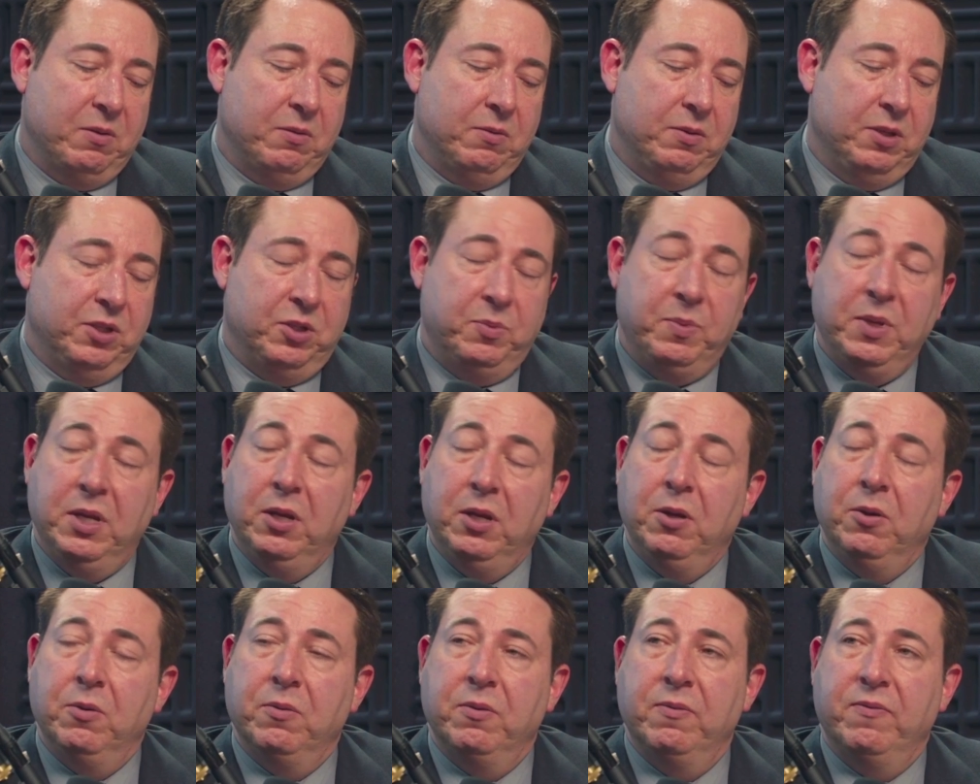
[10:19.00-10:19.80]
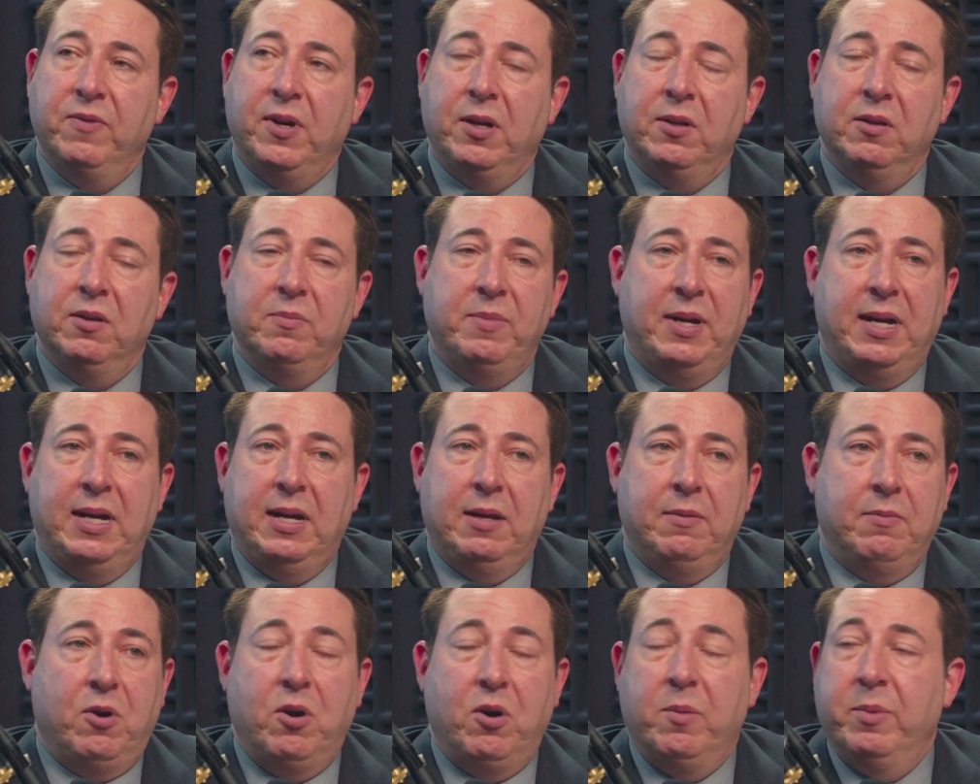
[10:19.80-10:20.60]
dispute, followed
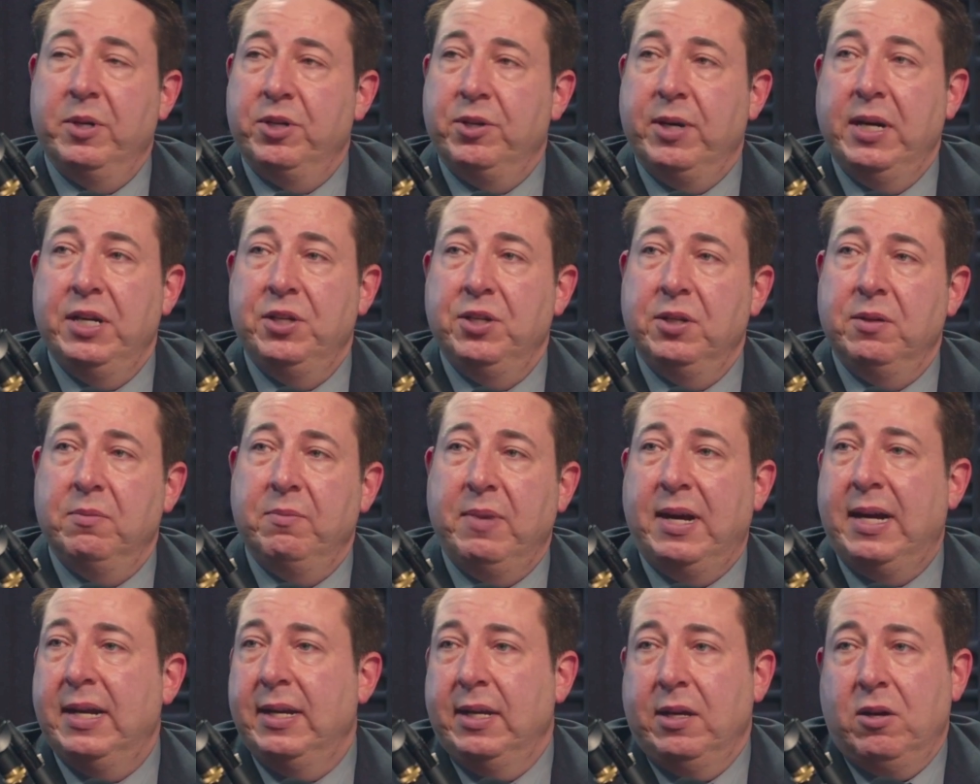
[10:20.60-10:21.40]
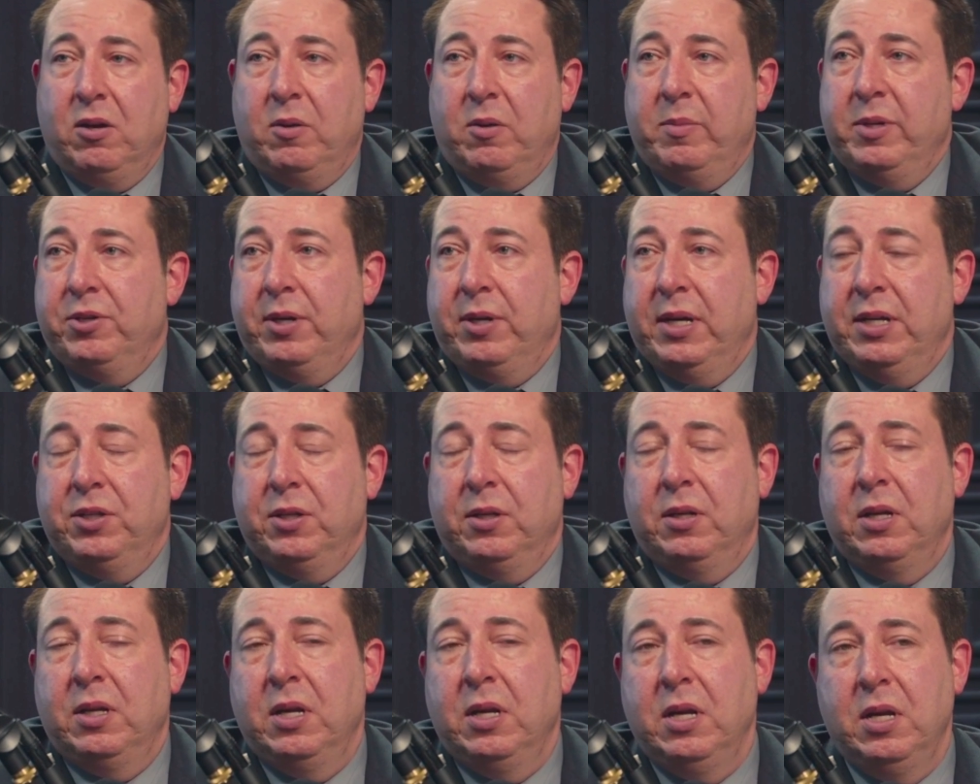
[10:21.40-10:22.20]
by arbitration, binding
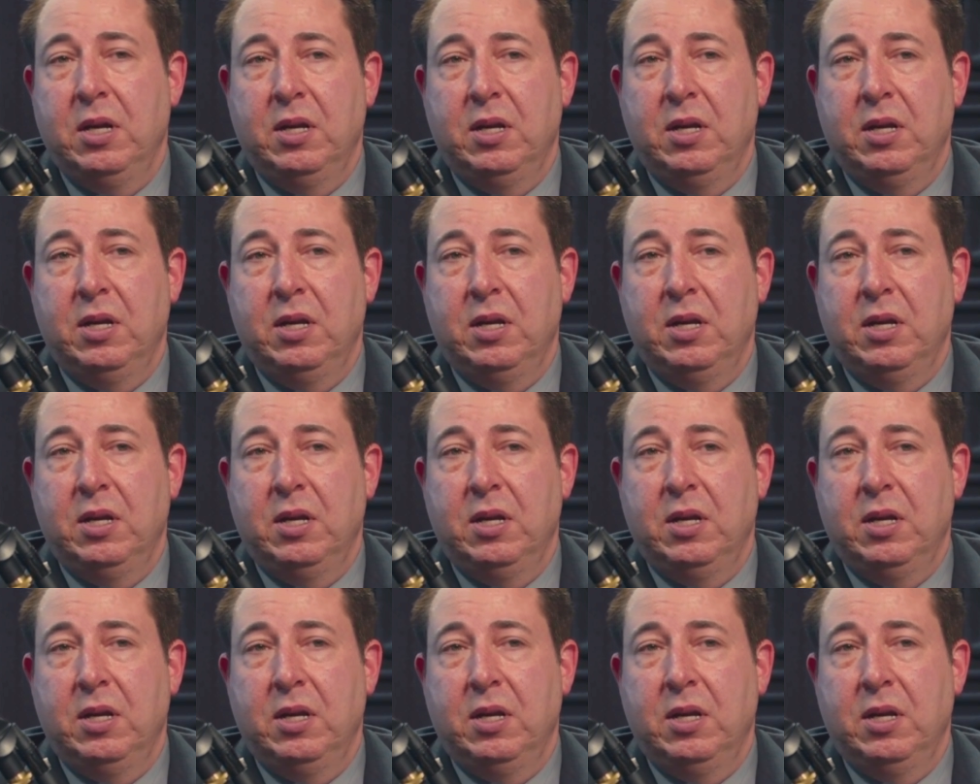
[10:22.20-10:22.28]
arbitration.